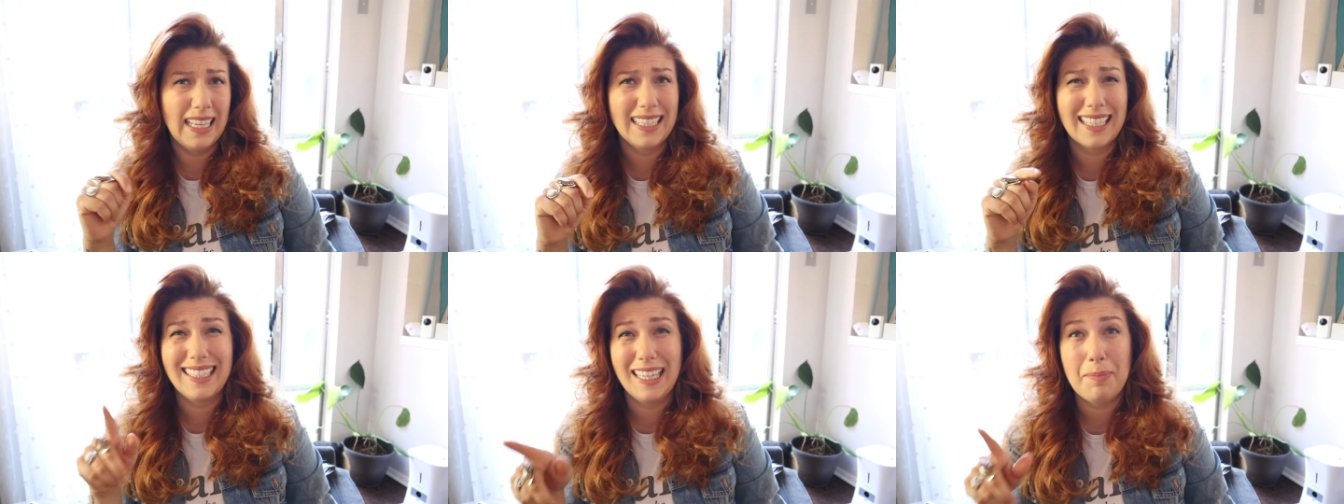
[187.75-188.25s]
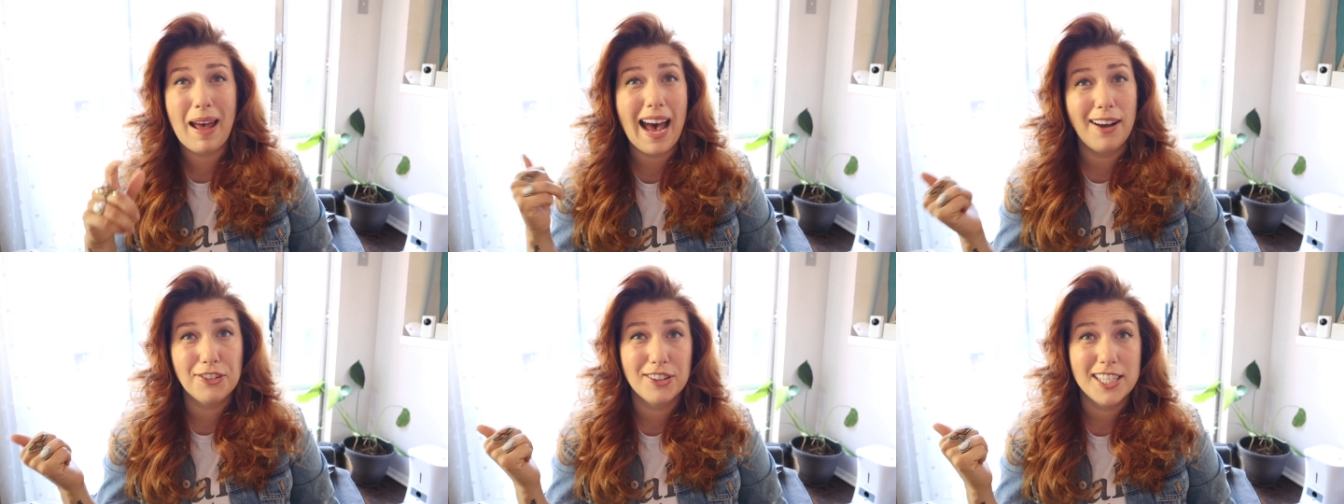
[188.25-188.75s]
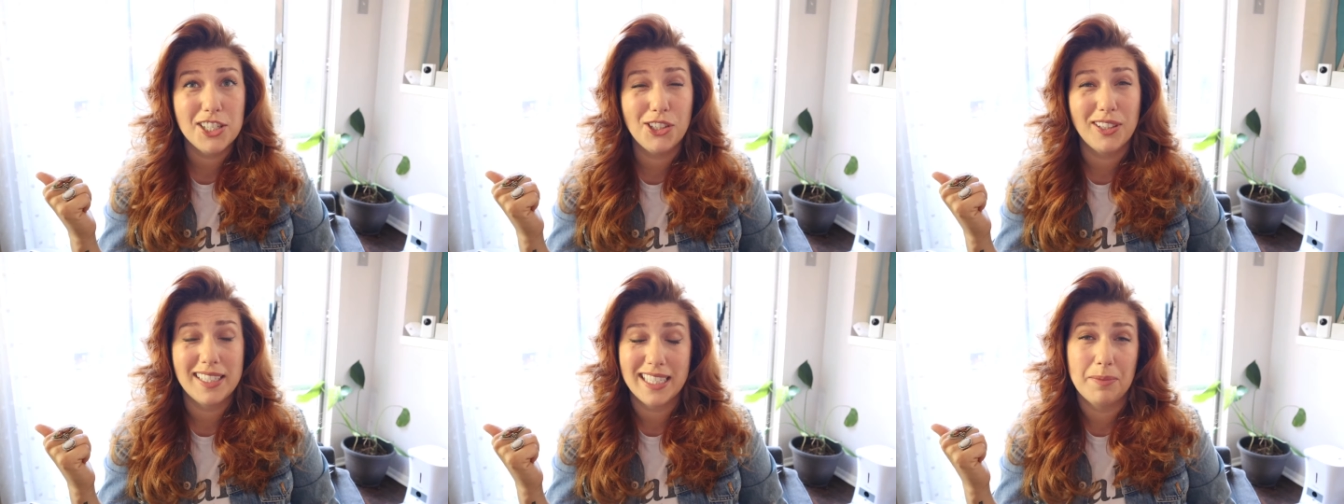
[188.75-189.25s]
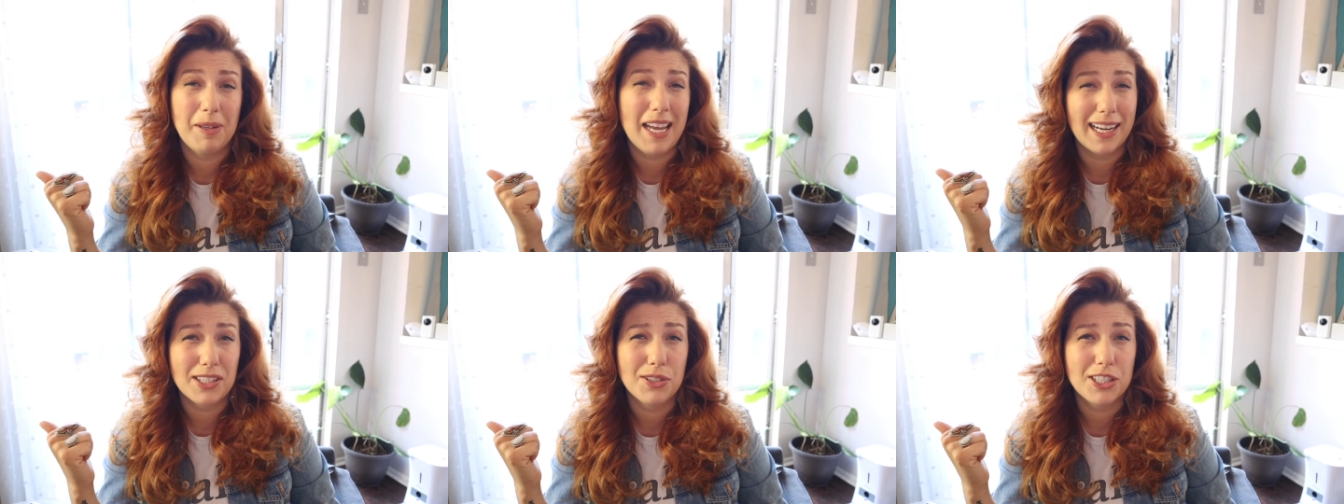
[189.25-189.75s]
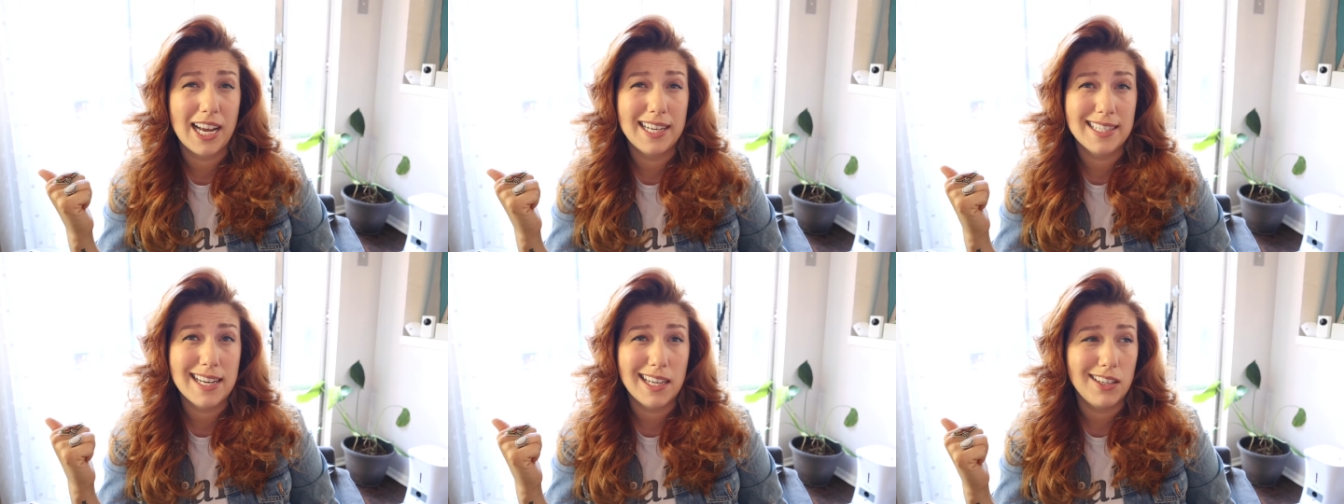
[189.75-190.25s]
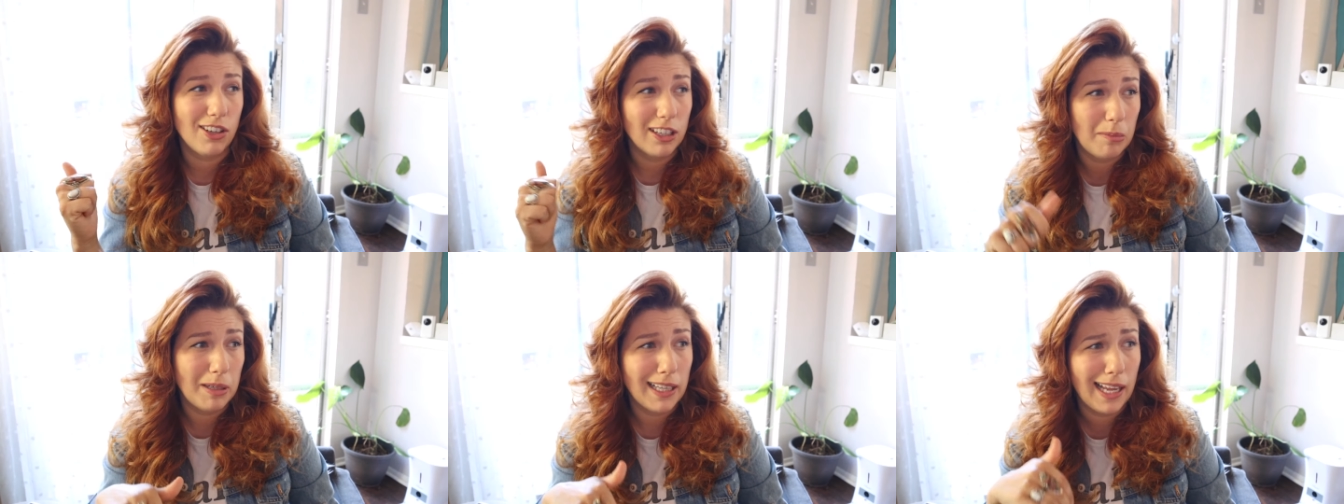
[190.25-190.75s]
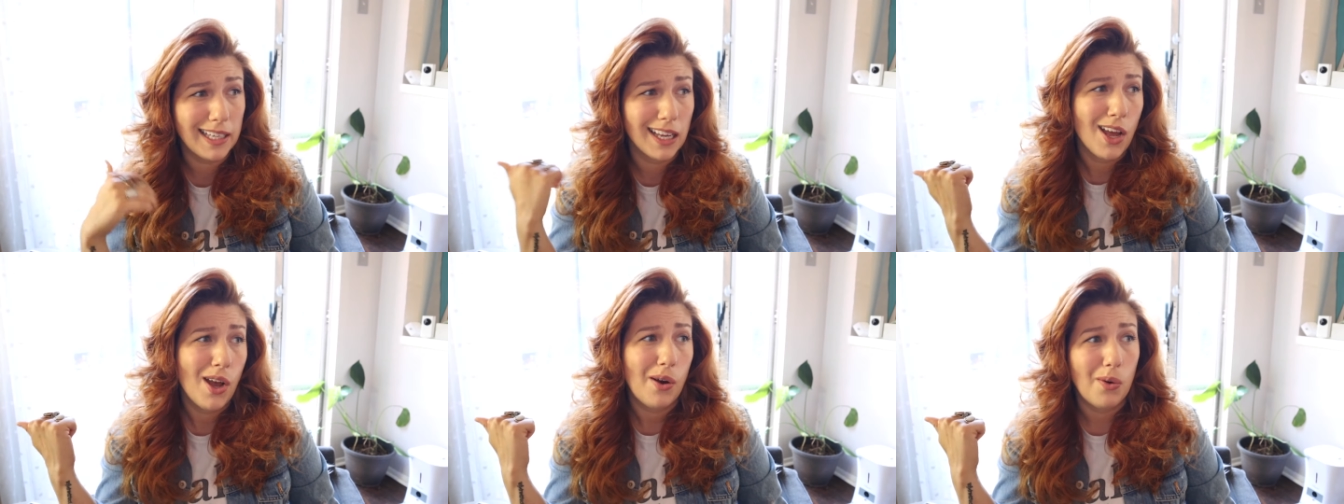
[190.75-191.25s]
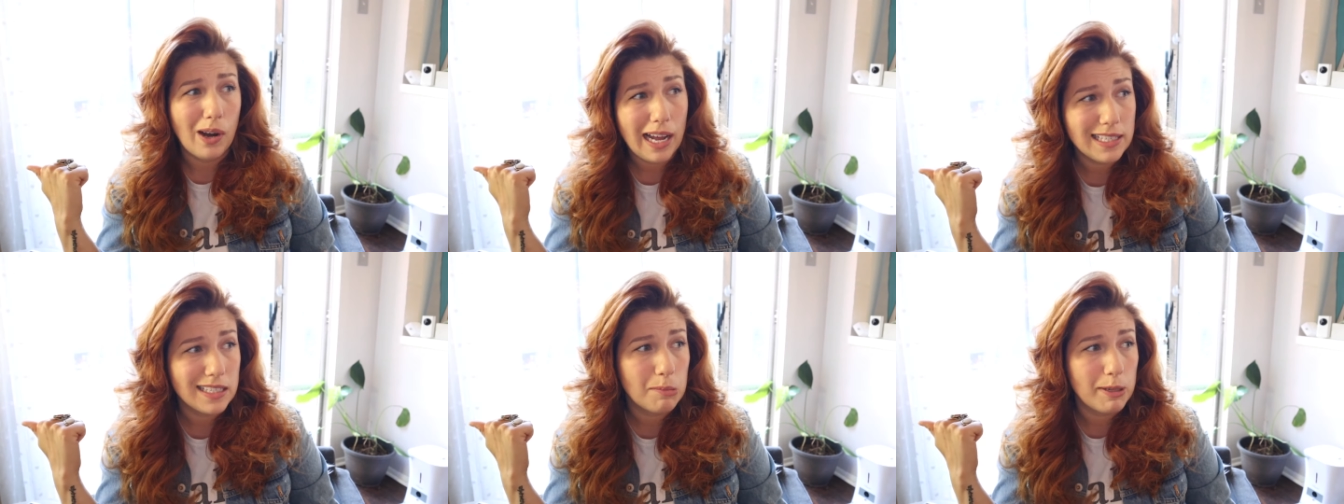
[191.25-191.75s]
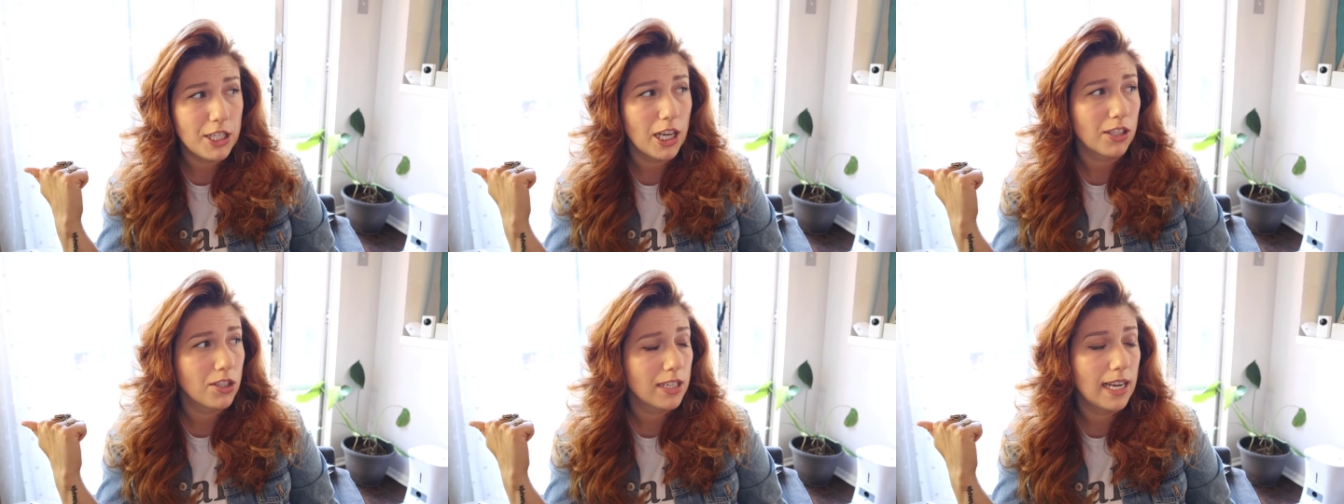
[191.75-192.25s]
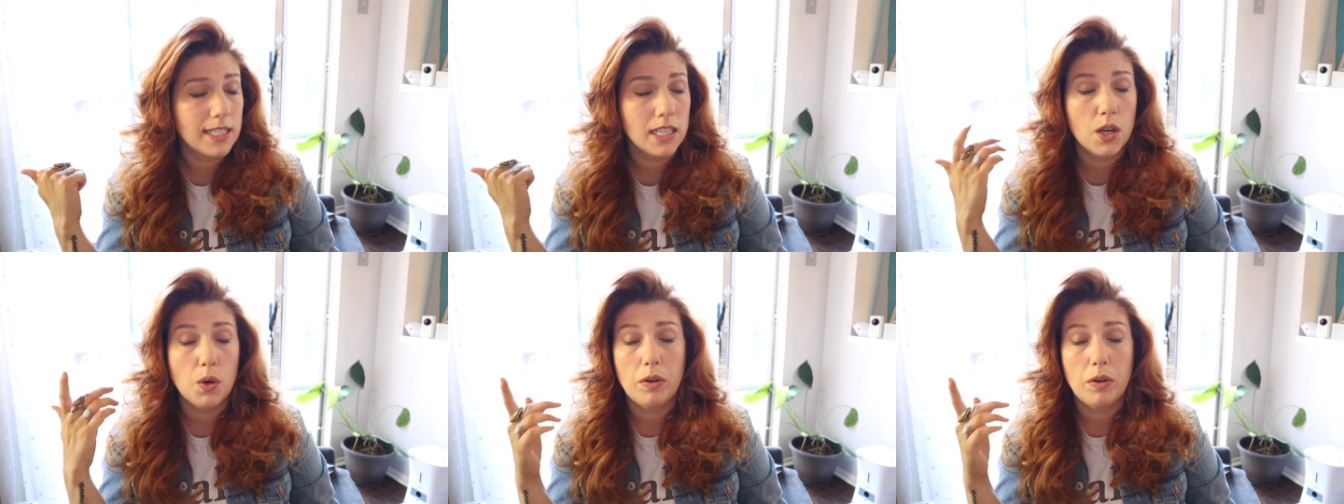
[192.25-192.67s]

In the clip after this, you're gonna see me exercising and you're gonna be like, why is this bitch exercising?